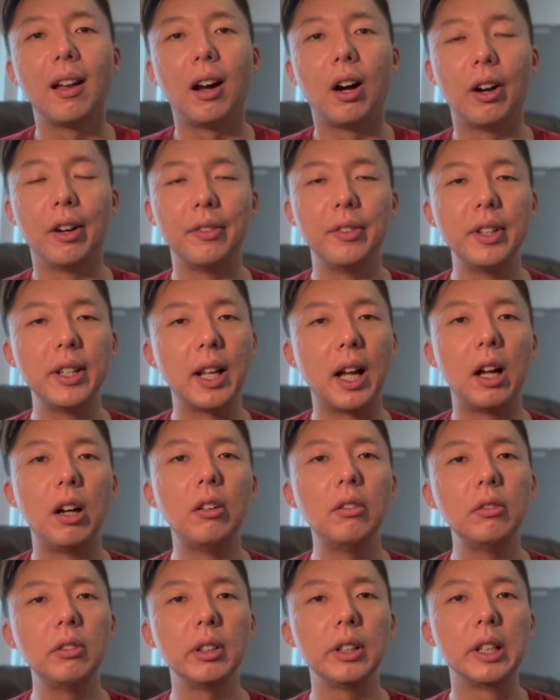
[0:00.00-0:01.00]
However,
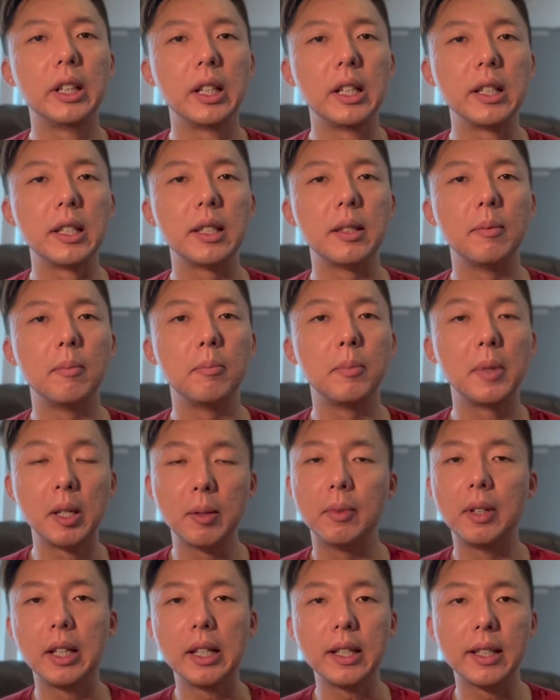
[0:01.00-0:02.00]
now it is
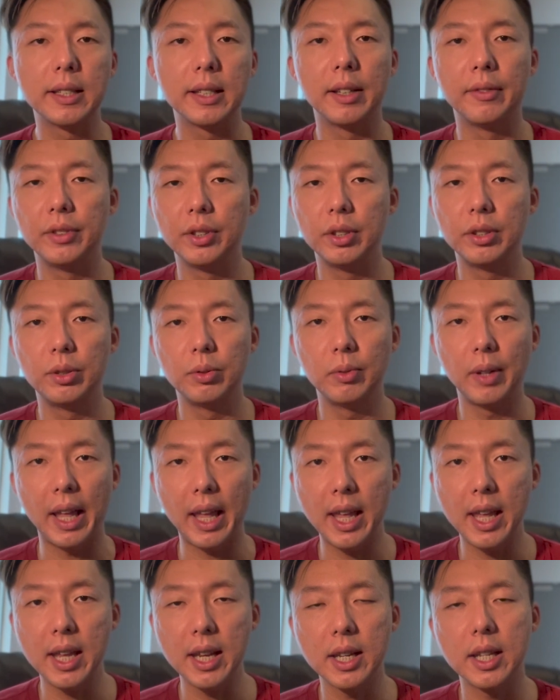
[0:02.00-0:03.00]
minimally 7 to
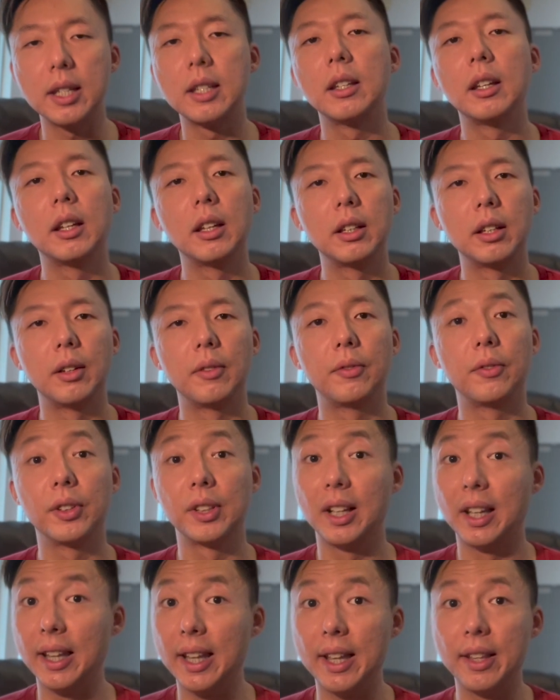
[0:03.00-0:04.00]
8 for
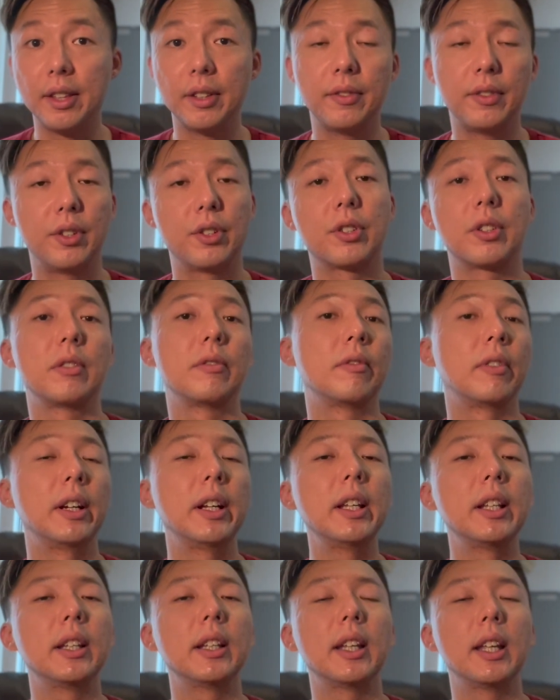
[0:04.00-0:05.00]
the leather version,
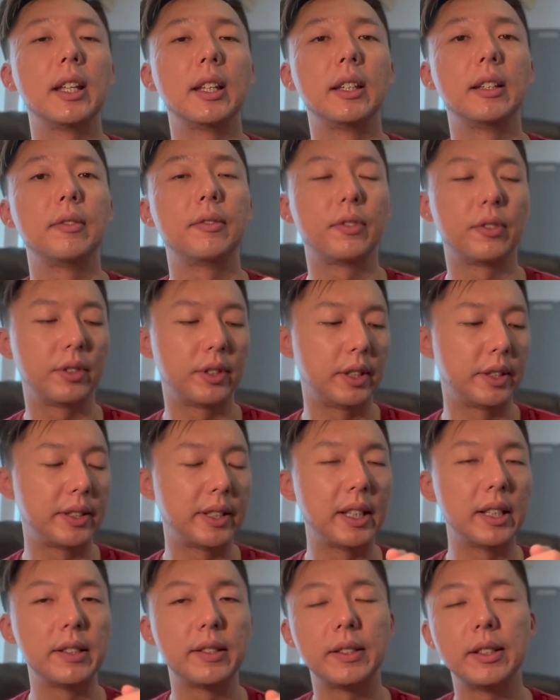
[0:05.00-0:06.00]
right? And for the
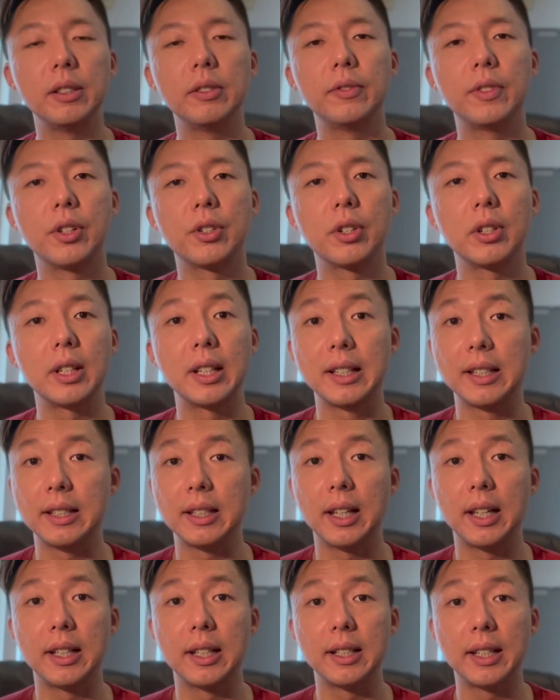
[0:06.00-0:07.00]
stainless steel version, it's
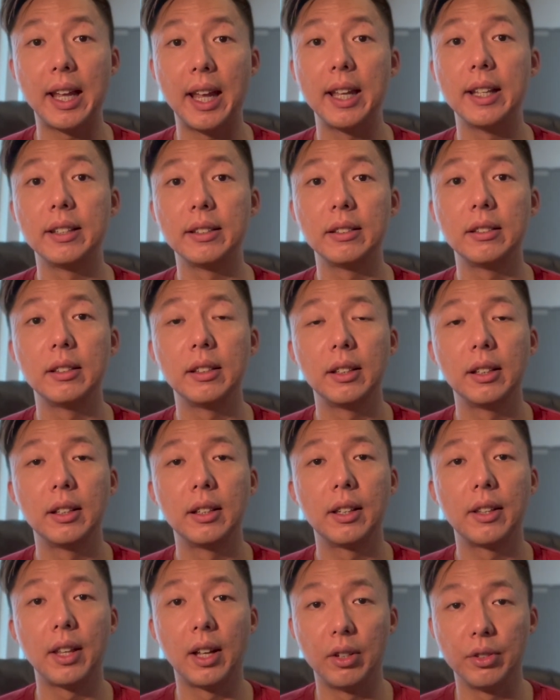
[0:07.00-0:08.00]
at the
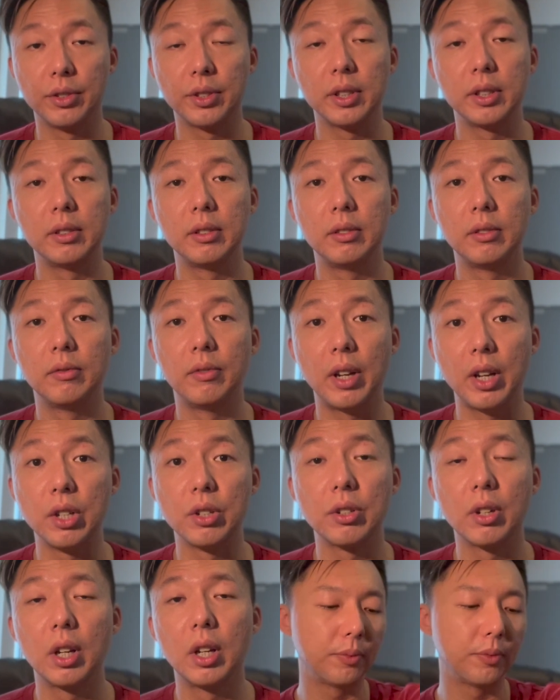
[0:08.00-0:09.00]
10,000
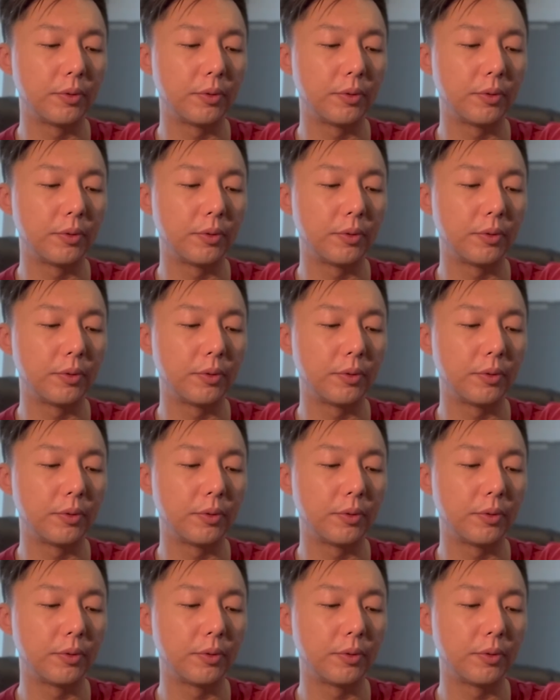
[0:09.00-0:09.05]
range.